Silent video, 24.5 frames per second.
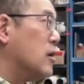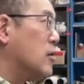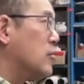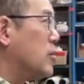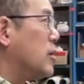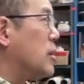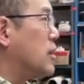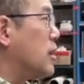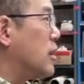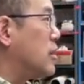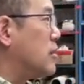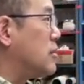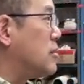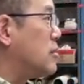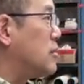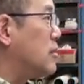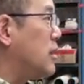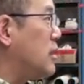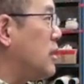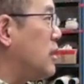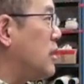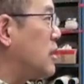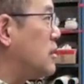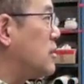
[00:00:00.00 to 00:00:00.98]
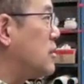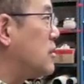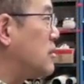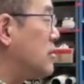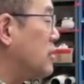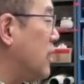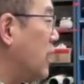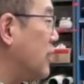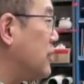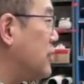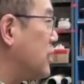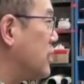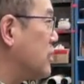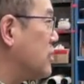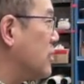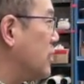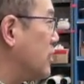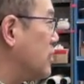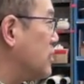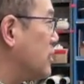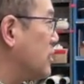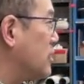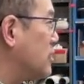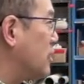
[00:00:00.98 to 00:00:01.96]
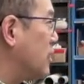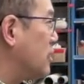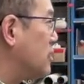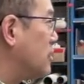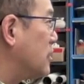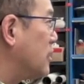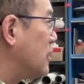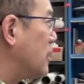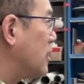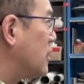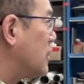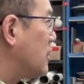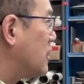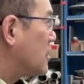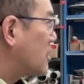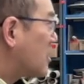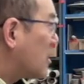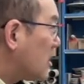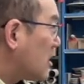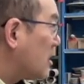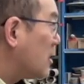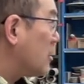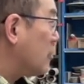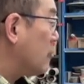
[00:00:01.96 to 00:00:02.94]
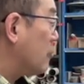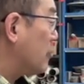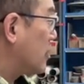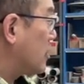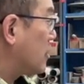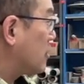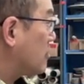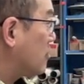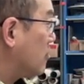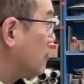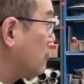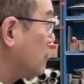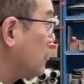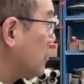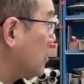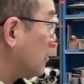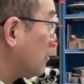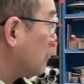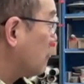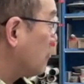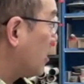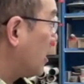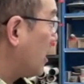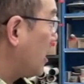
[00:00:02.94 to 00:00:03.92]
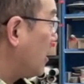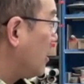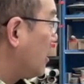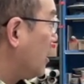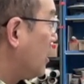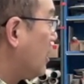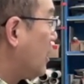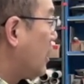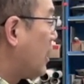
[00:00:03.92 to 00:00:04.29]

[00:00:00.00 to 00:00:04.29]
because it's nothing, nothing, nothing, and it's a little bit of something, right?